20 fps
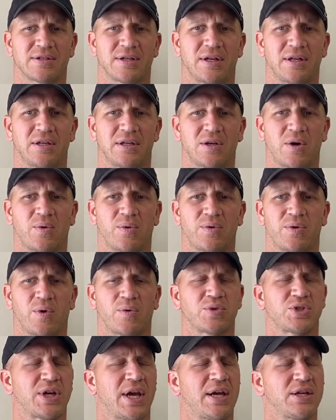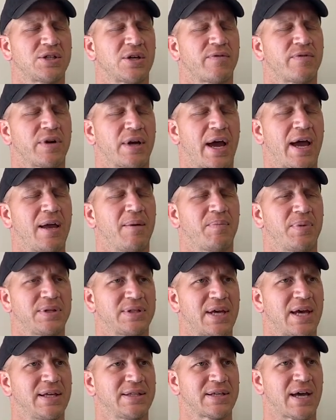that don't change overnight, but
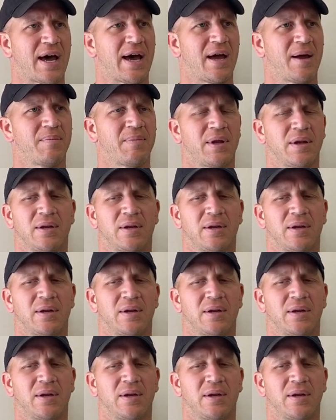take time.